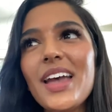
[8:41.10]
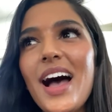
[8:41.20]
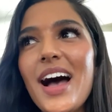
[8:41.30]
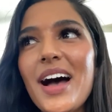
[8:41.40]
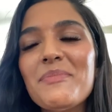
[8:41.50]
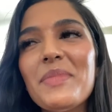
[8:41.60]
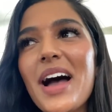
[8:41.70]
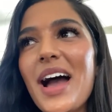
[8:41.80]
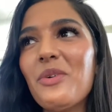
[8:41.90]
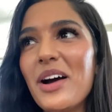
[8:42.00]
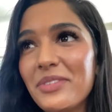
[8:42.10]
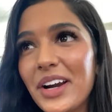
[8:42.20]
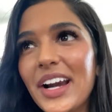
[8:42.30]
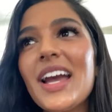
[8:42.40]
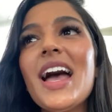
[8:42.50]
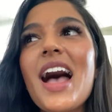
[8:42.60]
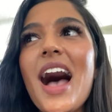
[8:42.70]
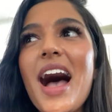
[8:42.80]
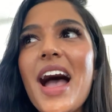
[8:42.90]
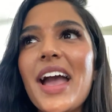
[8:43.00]
Um, however,
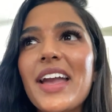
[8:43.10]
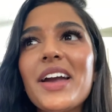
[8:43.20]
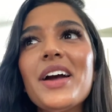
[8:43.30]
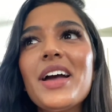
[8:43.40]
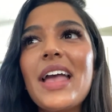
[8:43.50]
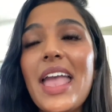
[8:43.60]
I